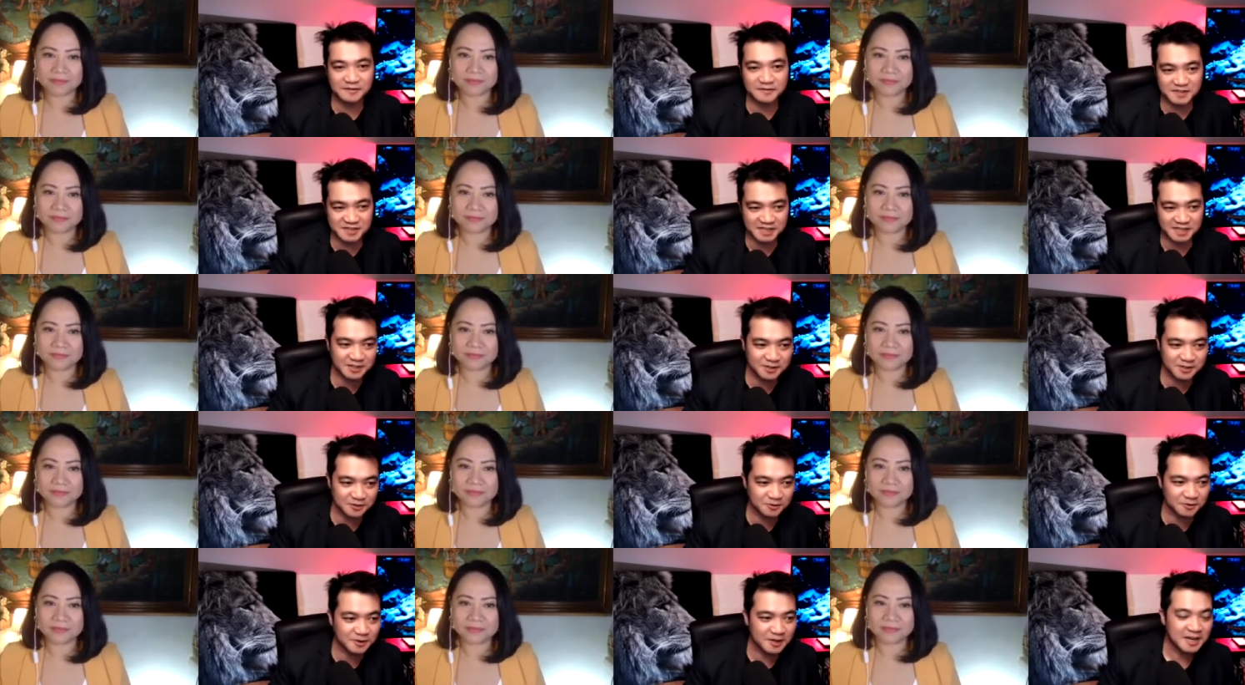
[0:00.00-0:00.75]
Speaker 1: i've
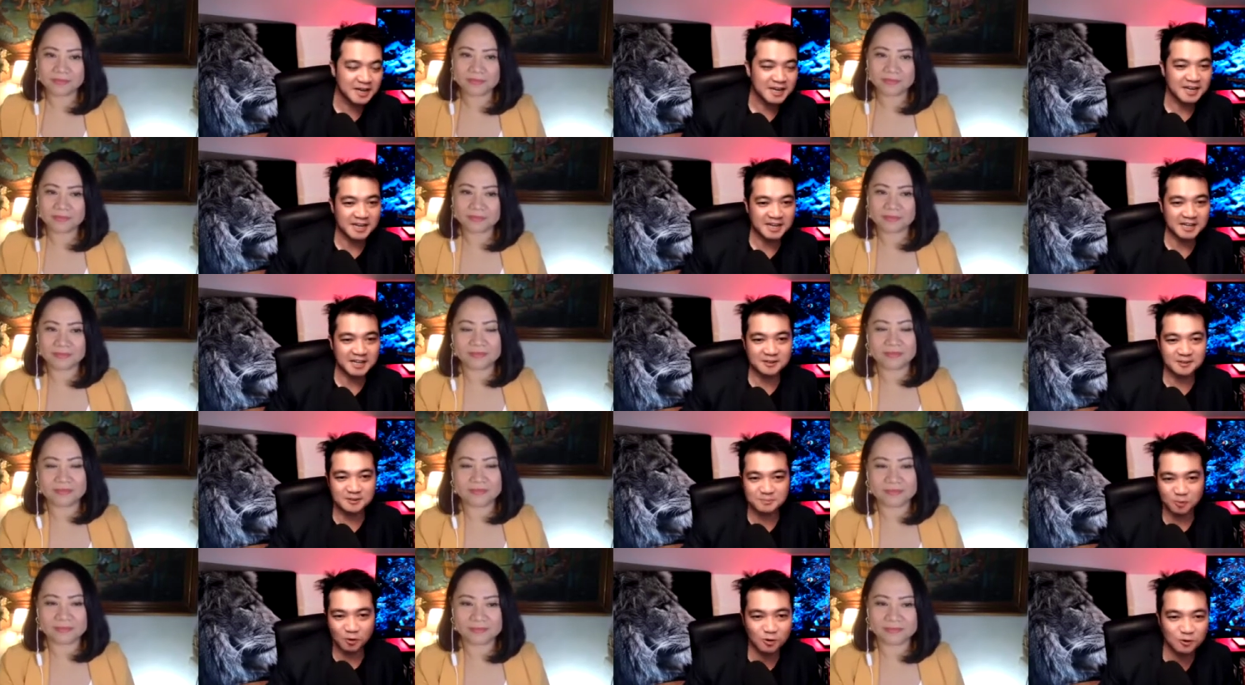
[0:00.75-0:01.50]
seen you in
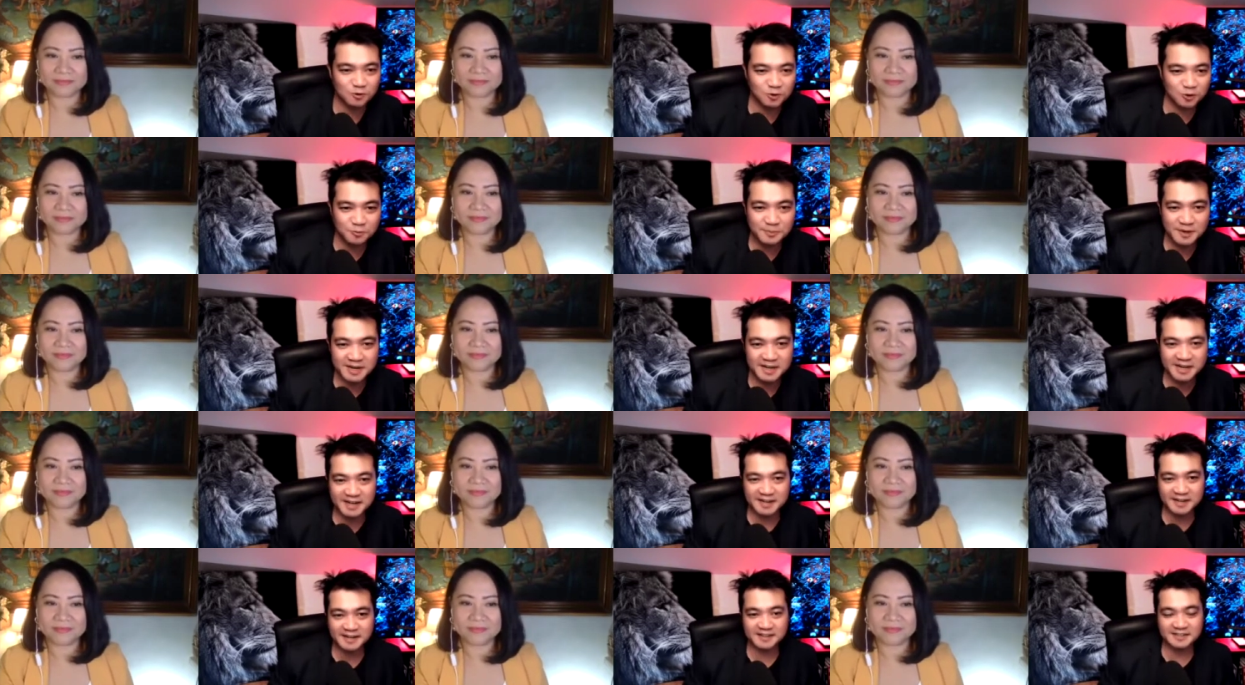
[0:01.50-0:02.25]
those boardroom
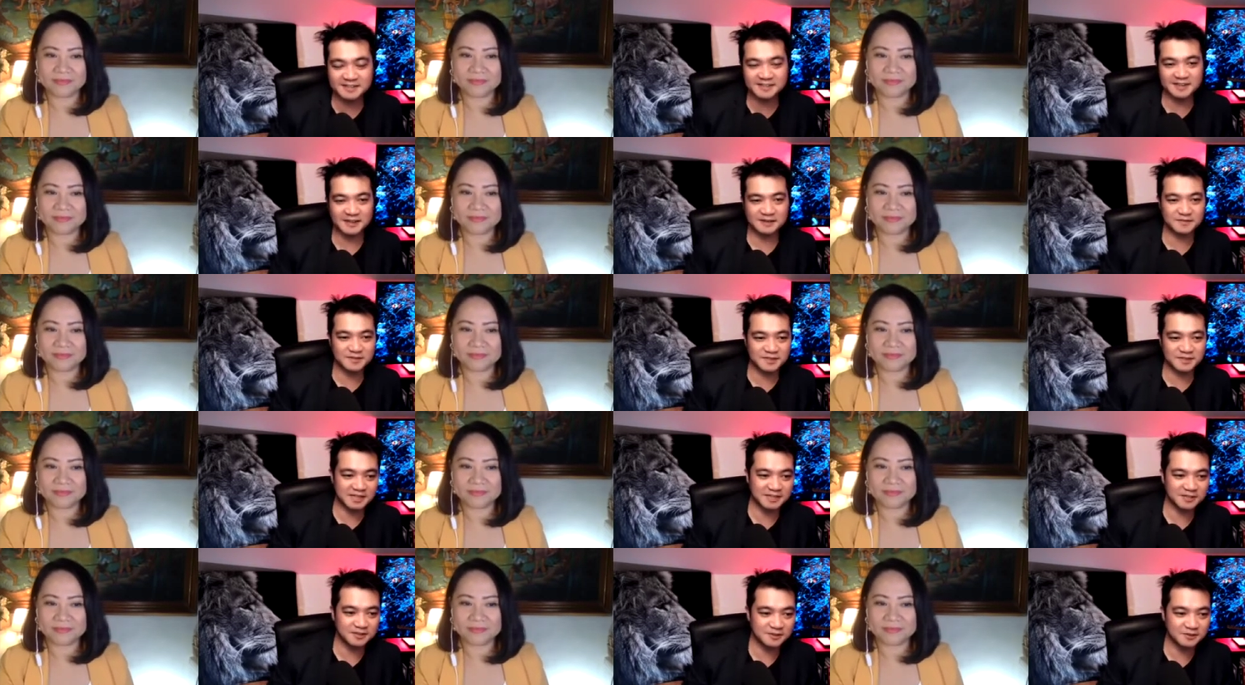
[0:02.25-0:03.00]
meetings i've
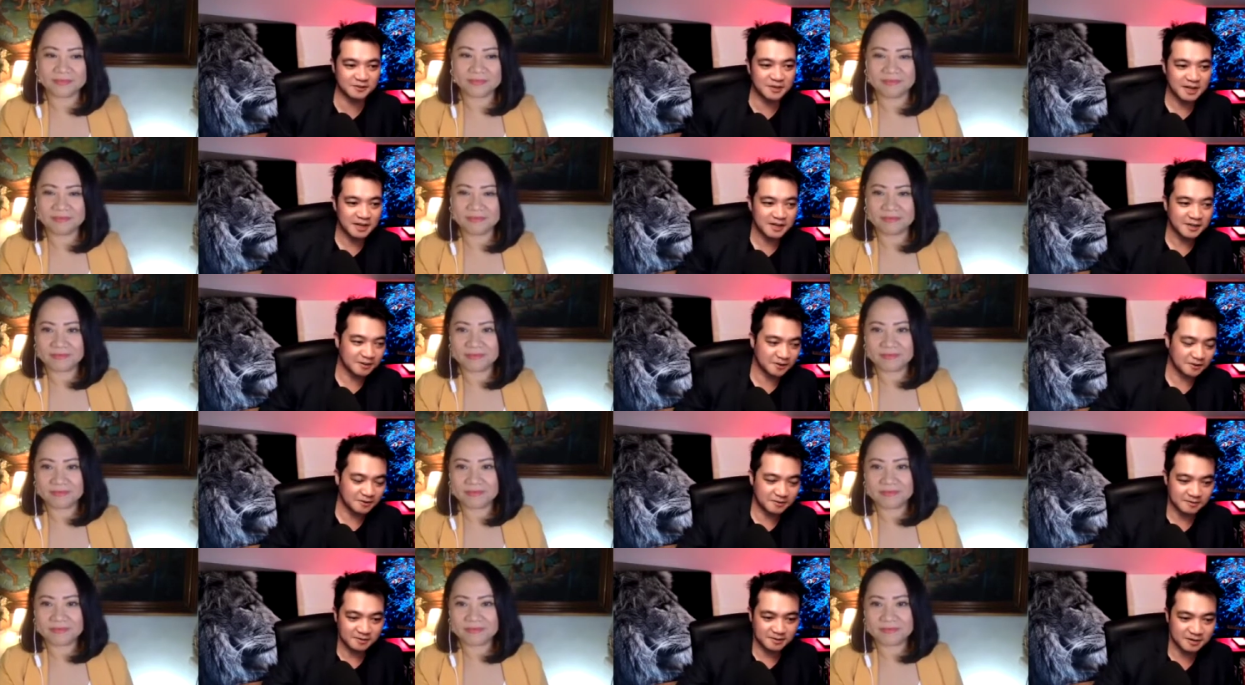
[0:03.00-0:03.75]
seen you you
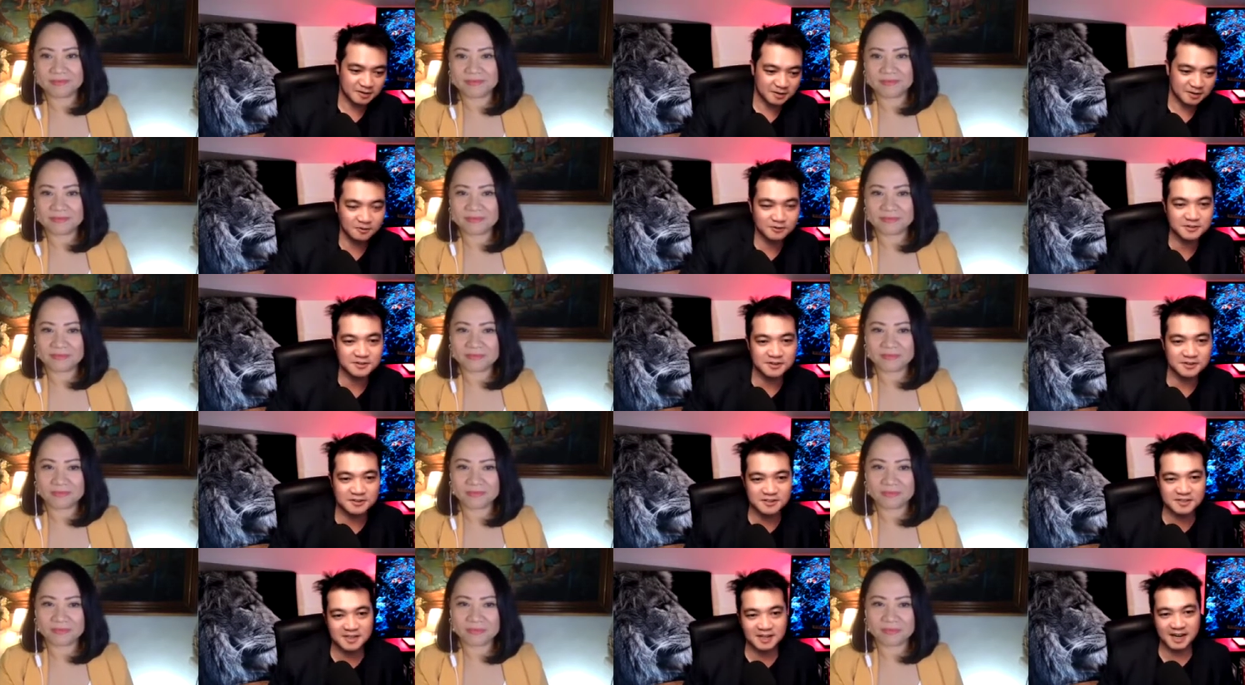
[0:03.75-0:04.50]
know close
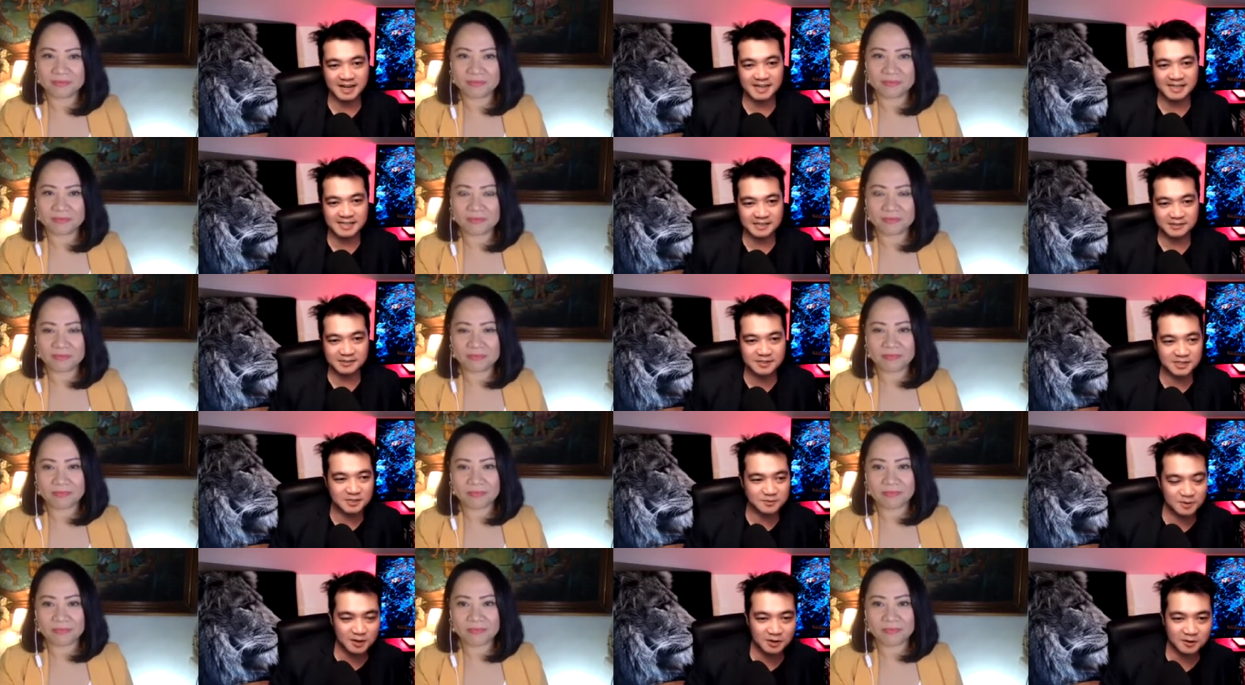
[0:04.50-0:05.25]
those client
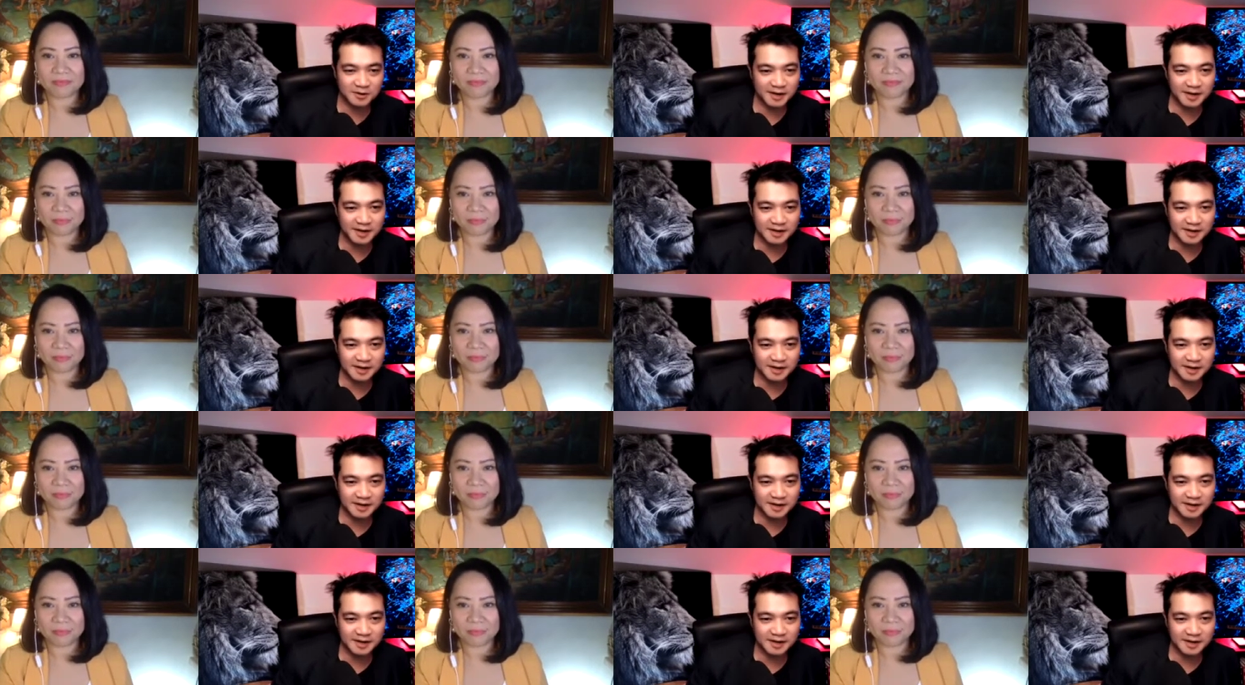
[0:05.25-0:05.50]
deals as well.